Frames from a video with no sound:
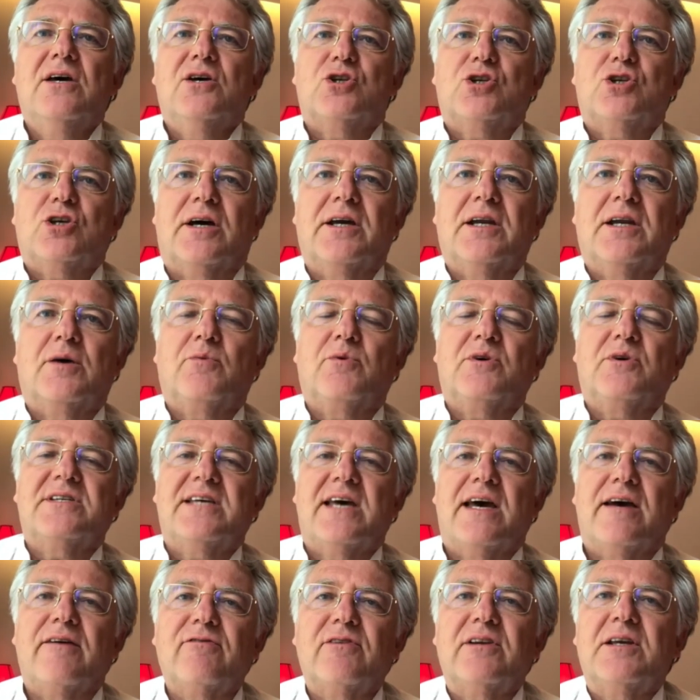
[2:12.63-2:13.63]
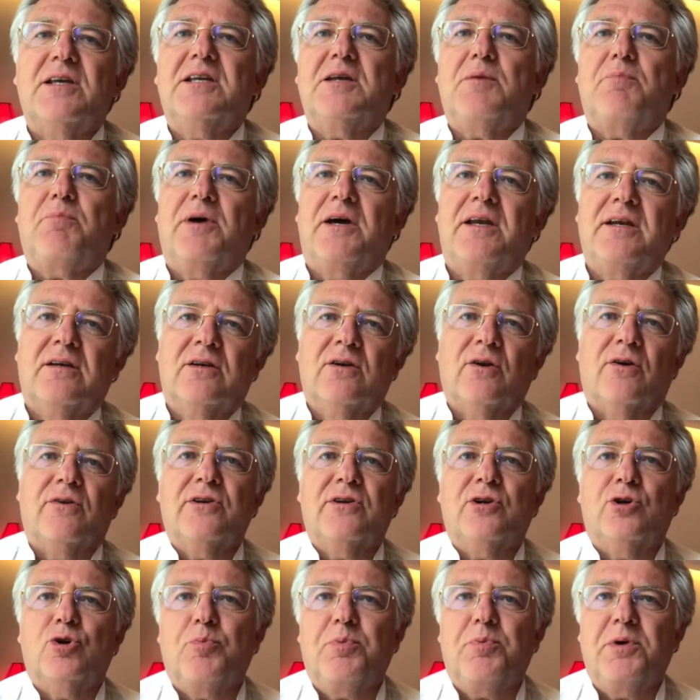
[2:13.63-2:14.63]
China was heavily dependent on
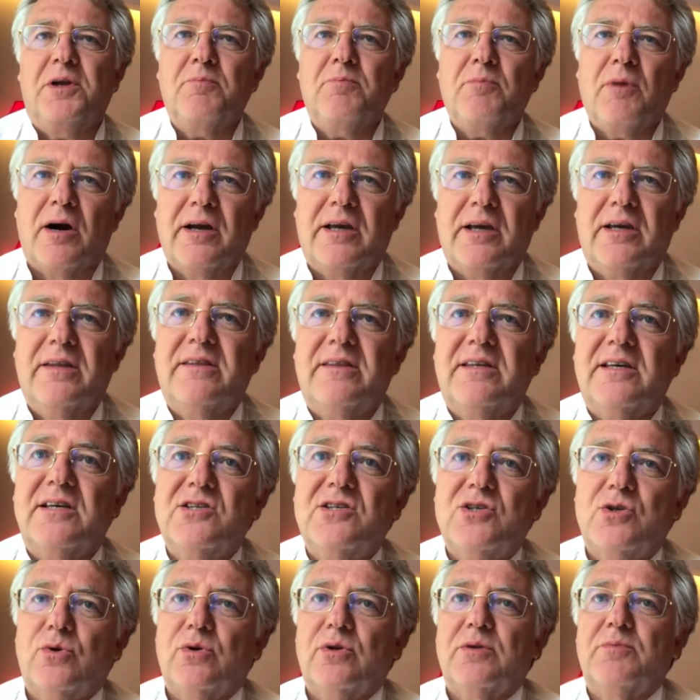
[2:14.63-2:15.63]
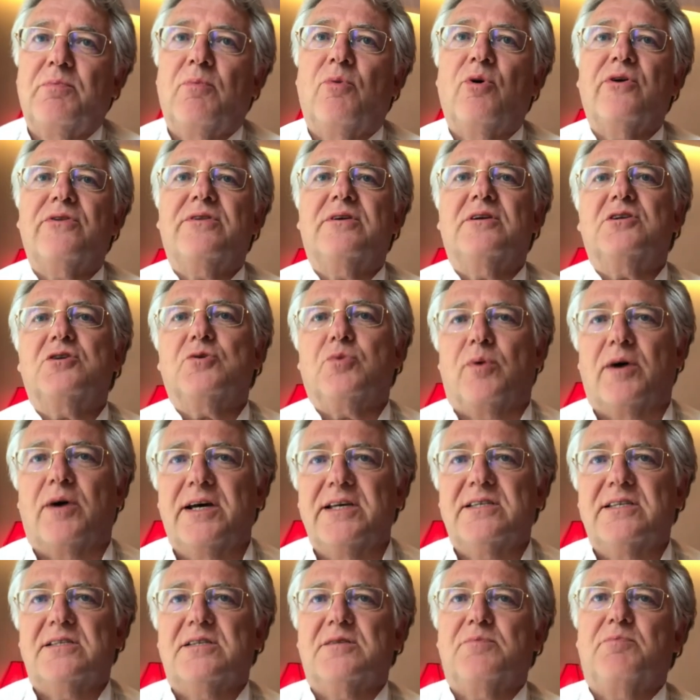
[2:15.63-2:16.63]
the European market. They sold more than
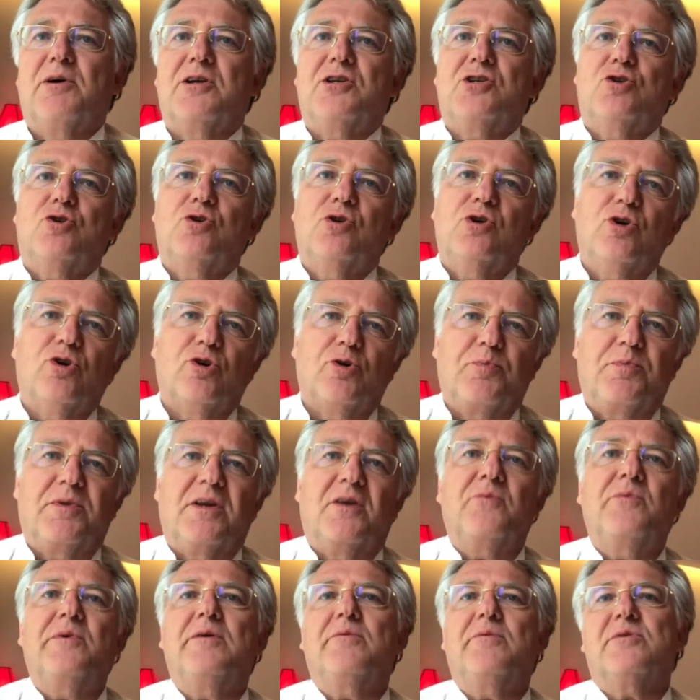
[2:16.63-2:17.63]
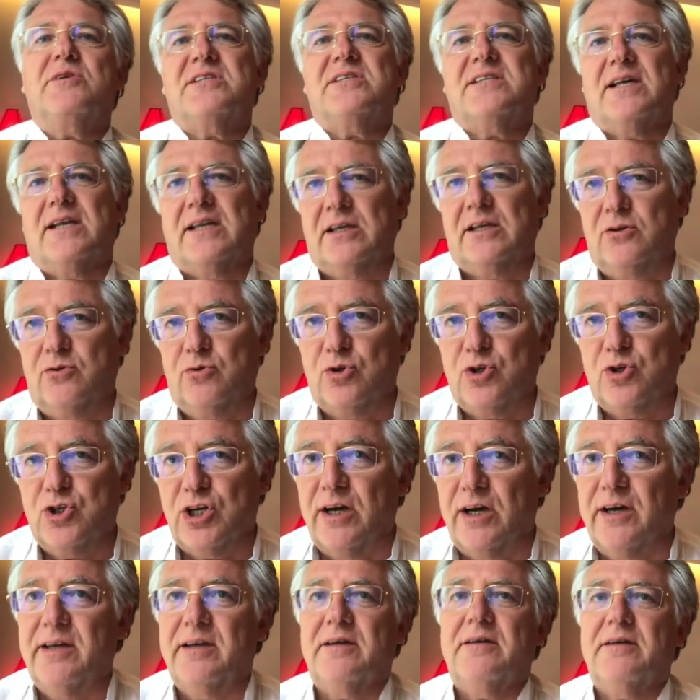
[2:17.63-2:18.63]
twice as much to Europe than we were selling to
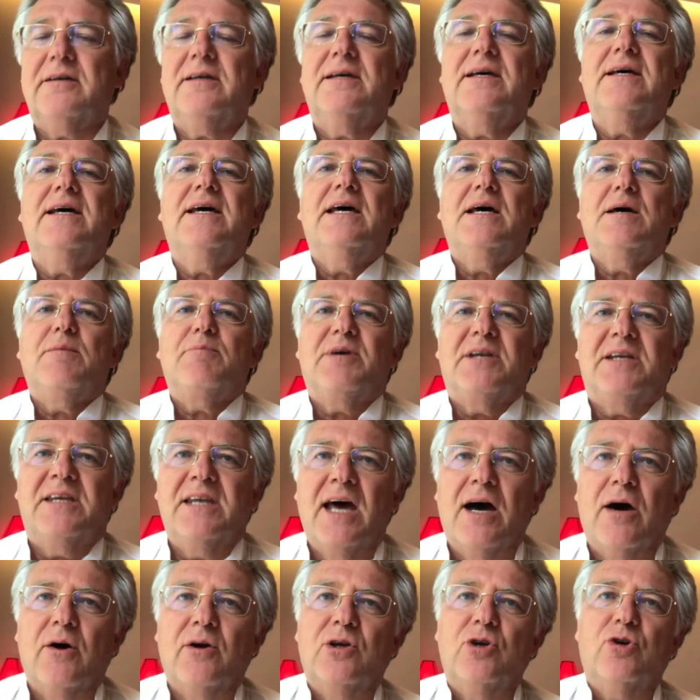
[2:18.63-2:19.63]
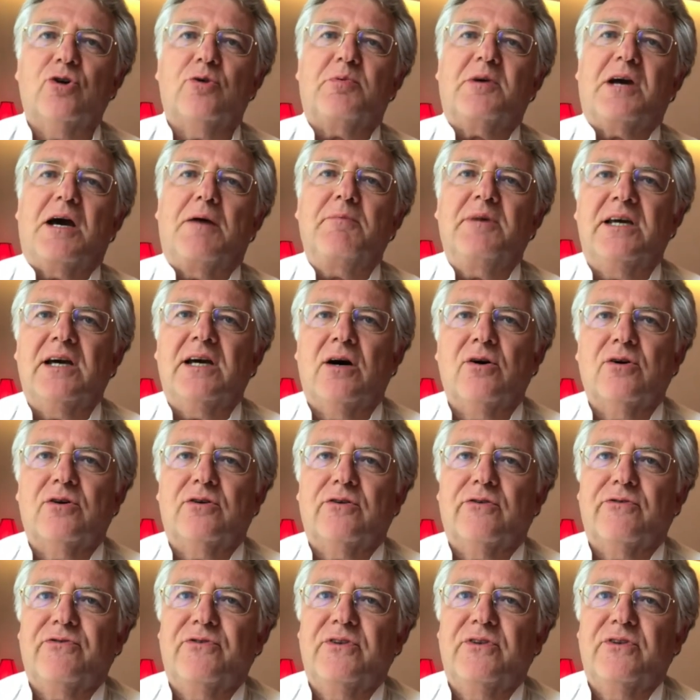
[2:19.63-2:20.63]
China. But now Europe coming out
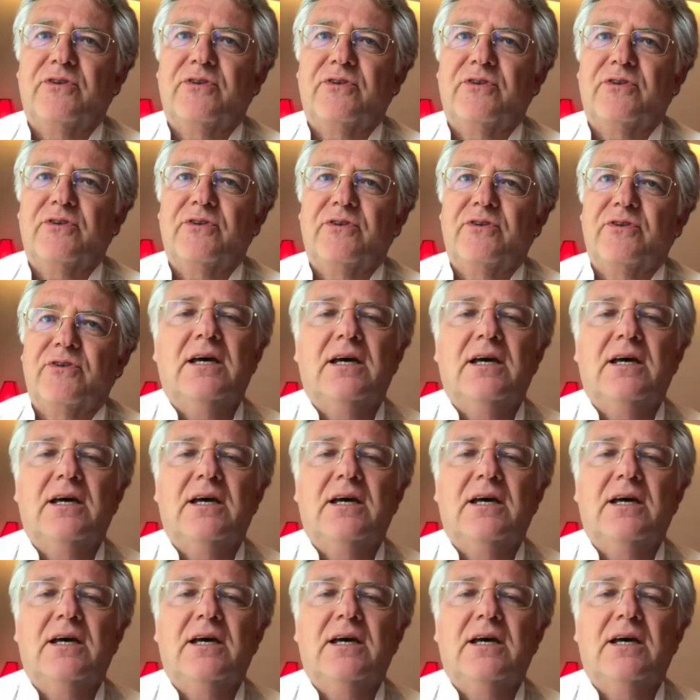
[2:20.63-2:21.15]
of the